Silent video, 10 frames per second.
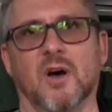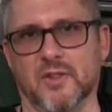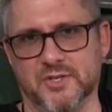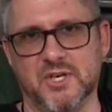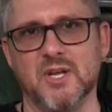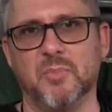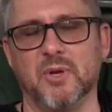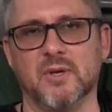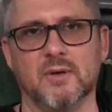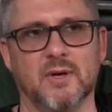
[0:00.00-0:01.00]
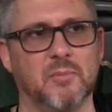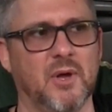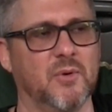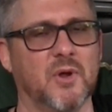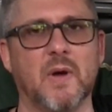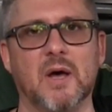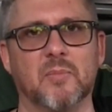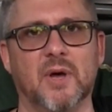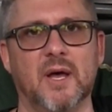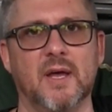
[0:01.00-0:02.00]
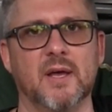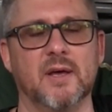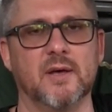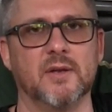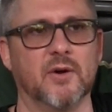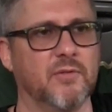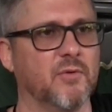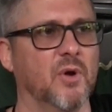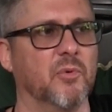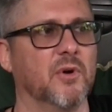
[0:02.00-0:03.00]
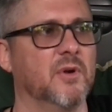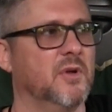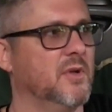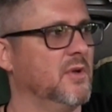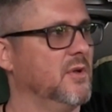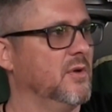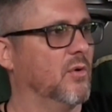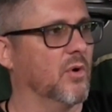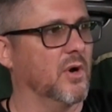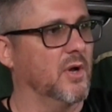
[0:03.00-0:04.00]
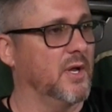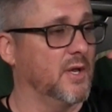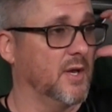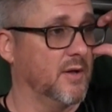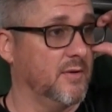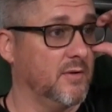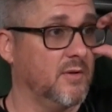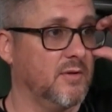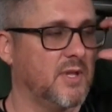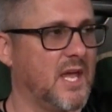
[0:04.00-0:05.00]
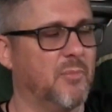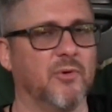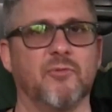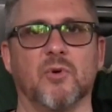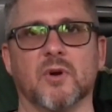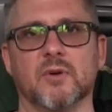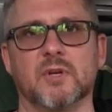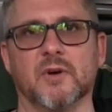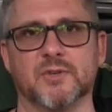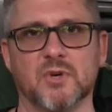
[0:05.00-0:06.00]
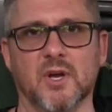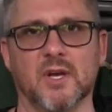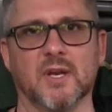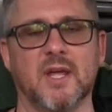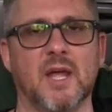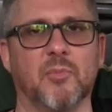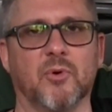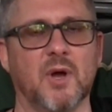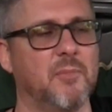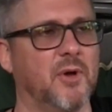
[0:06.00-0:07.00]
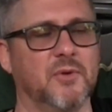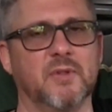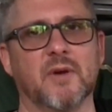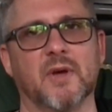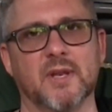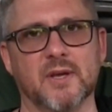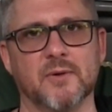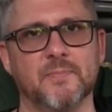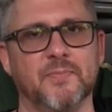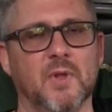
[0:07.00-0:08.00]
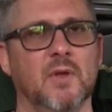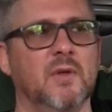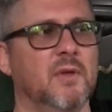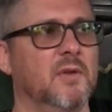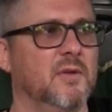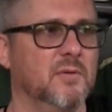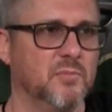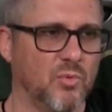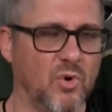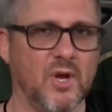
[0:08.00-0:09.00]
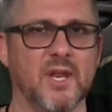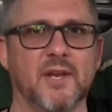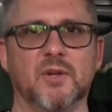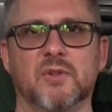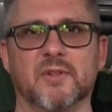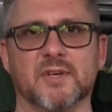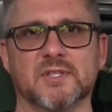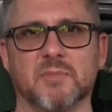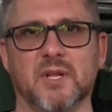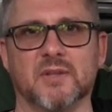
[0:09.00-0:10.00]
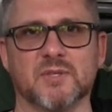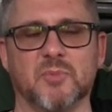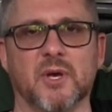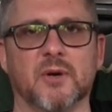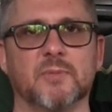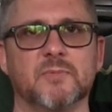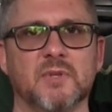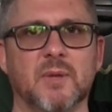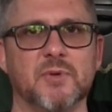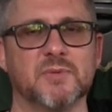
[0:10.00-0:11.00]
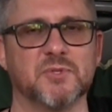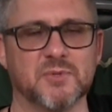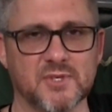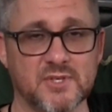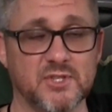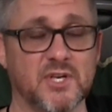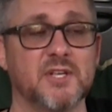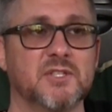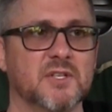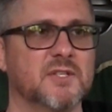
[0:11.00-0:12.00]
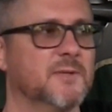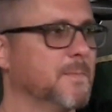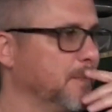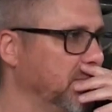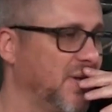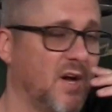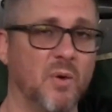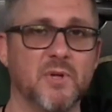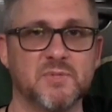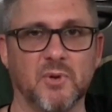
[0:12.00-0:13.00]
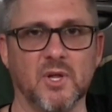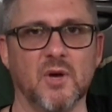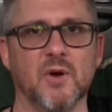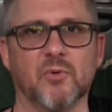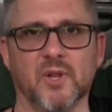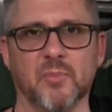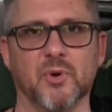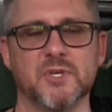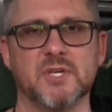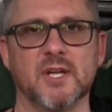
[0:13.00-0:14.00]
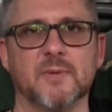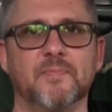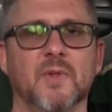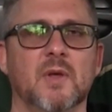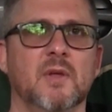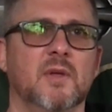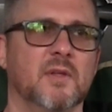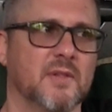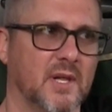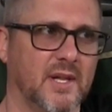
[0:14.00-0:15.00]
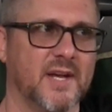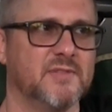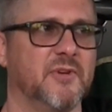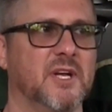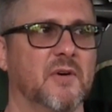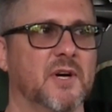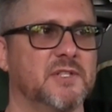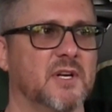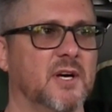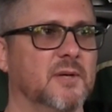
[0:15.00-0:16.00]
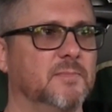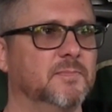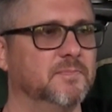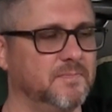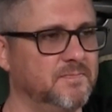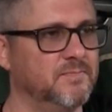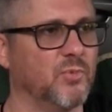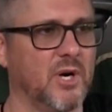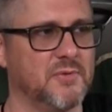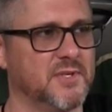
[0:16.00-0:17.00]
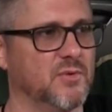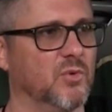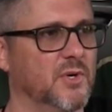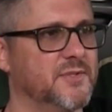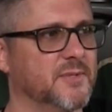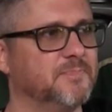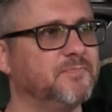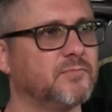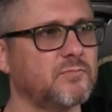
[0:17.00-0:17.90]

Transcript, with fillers: on the cheap. I'm not going to go out and buy an Earth Roamer or a uh, camper for, you know, a truck and a camper. I'm not going to do that right now. But what can I to this to make this better? Give me some suggestions. Comments below, I really appreciate it. That last video I shot where I was in the woods and